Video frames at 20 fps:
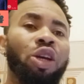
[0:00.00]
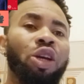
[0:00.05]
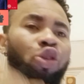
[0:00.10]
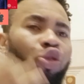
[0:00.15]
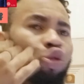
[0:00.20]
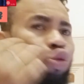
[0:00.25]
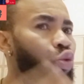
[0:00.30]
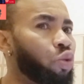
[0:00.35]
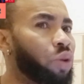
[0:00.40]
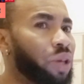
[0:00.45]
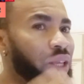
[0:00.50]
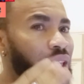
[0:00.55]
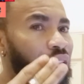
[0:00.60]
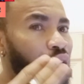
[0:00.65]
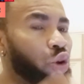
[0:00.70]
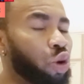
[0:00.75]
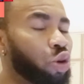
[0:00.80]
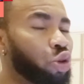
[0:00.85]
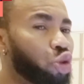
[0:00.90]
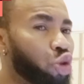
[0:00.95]
So if they
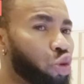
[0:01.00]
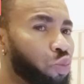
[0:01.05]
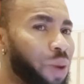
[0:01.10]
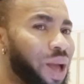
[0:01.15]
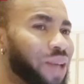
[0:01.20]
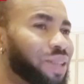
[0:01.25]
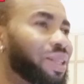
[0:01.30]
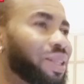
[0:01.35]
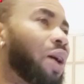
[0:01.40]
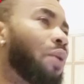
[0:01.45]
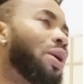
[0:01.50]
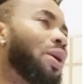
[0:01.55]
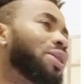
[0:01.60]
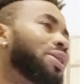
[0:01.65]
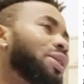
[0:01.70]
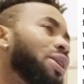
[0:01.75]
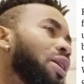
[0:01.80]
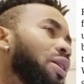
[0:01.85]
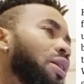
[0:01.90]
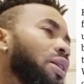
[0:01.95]
don't pass down and
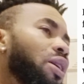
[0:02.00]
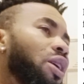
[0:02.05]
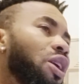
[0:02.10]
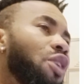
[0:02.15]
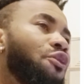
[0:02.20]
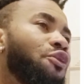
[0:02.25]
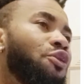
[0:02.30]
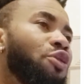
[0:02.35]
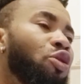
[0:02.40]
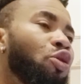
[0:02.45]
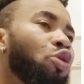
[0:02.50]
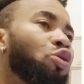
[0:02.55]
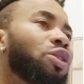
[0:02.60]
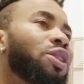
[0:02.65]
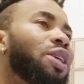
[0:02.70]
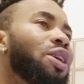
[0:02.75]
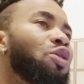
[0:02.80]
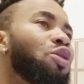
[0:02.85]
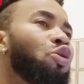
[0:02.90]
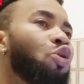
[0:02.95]
say, if you know,
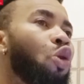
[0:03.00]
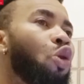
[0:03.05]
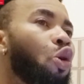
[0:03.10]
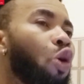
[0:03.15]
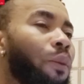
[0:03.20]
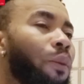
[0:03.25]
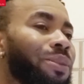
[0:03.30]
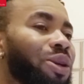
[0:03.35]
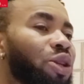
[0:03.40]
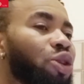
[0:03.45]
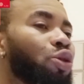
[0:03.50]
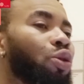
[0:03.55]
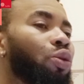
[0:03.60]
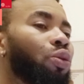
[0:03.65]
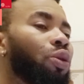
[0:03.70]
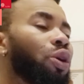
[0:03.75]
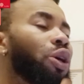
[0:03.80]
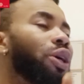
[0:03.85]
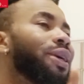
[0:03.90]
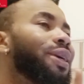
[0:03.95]
say you go commission,